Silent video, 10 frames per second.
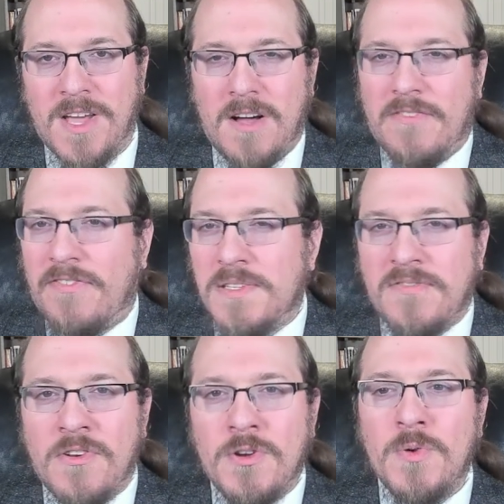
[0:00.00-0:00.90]
full
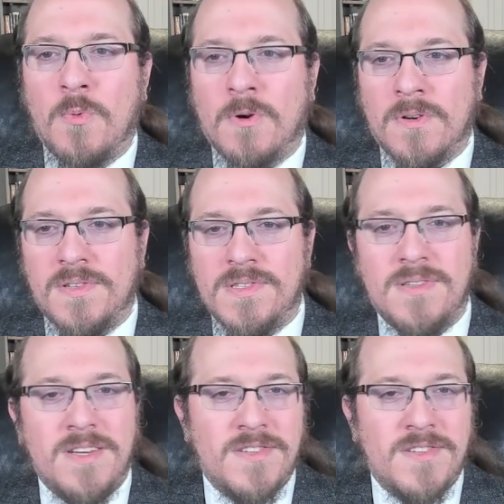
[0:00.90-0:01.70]
of new worlds,